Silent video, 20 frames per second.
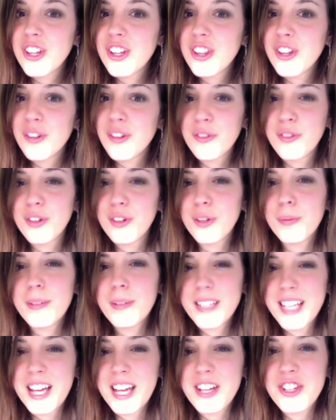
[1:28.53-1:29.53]
their full
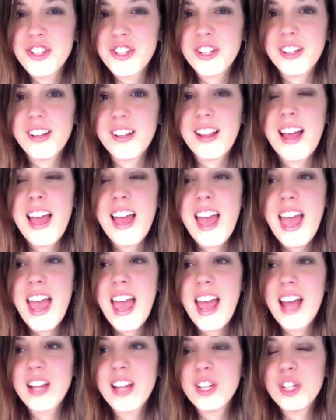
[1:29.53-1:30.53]
potential
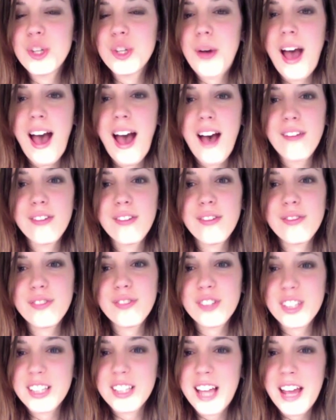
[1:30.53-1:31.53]
and to have a
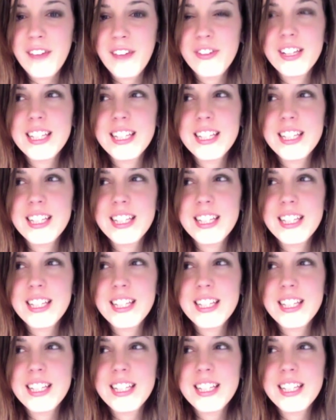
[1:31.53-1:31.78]
full life,